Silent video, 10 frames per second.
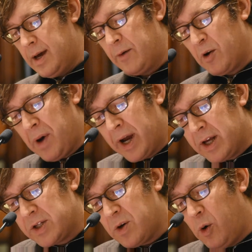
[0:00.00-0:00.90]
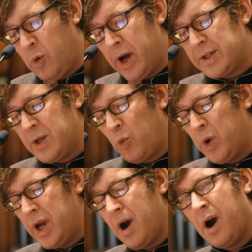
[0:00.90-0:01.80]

And remind us always that we